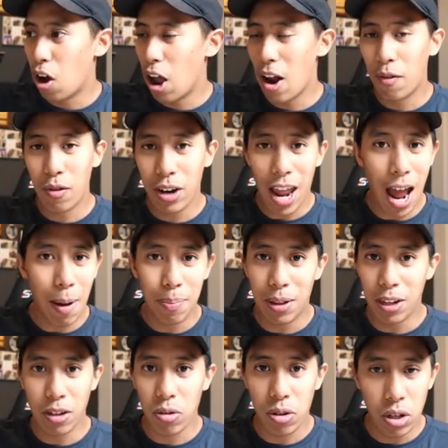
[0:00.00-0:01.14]
every app that
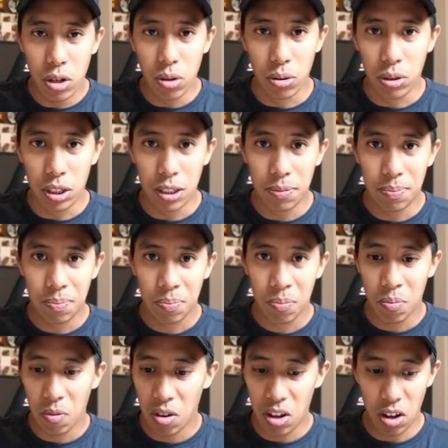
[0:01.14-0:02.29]
you use
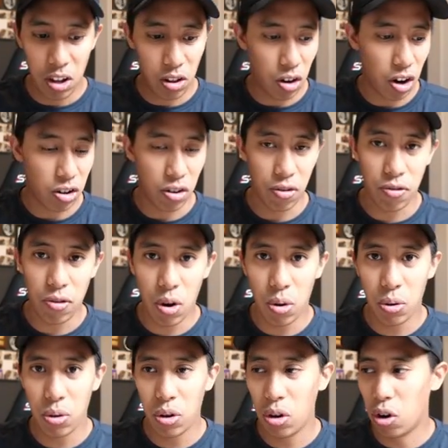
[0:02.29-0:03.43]
either on your
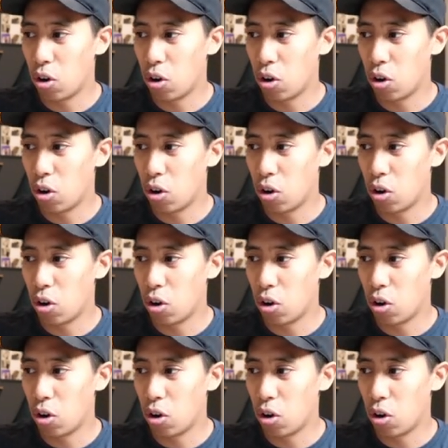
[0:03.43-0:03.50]
phone